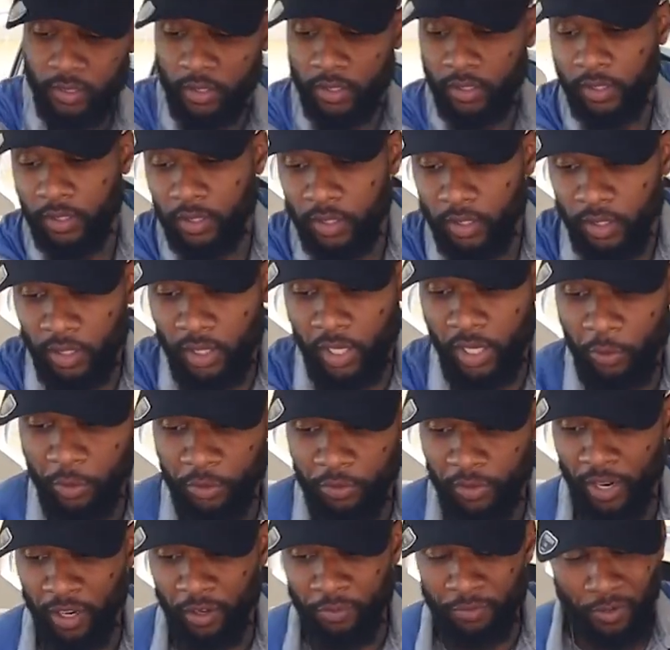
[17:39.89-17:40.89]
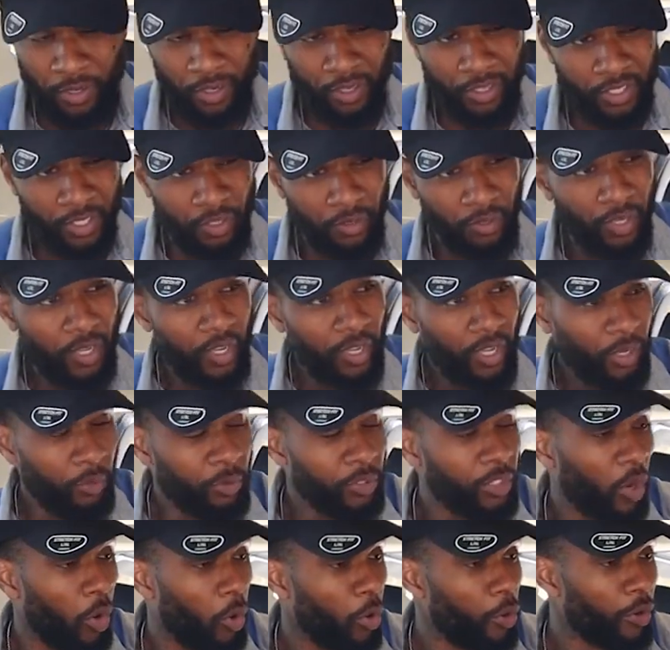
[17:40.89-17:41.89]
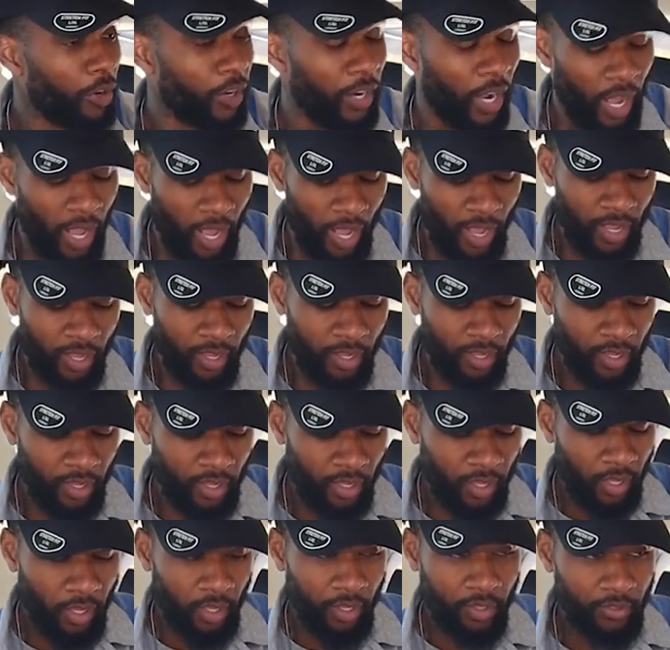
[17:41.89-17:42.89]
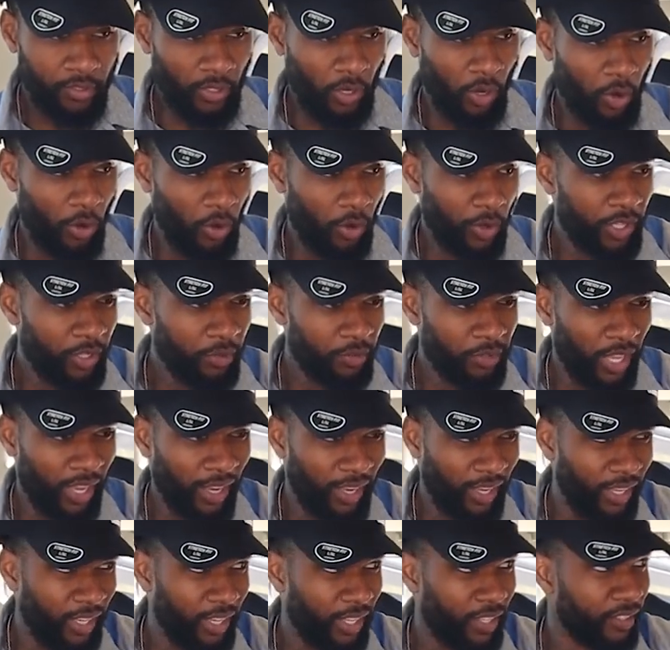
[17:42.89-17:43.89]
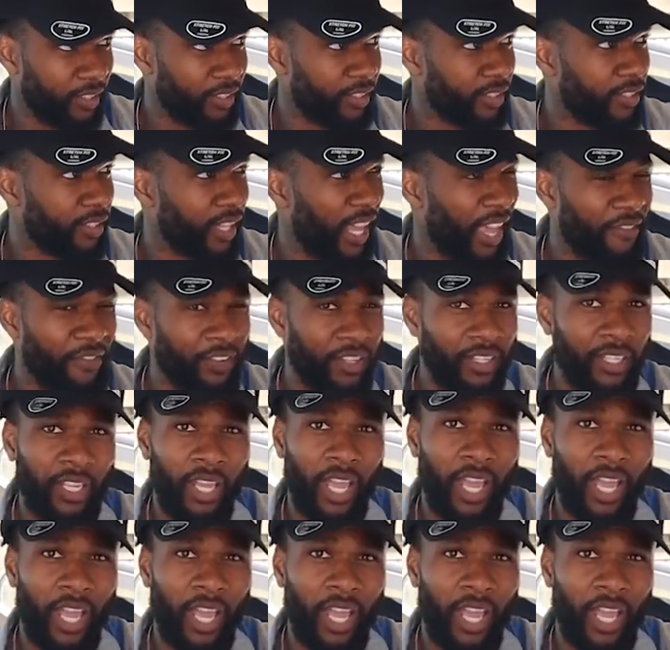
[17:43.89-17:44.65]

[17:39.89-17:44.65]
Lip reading: Yeah. He was very furious. He was an older guy. So he was like in his 70s,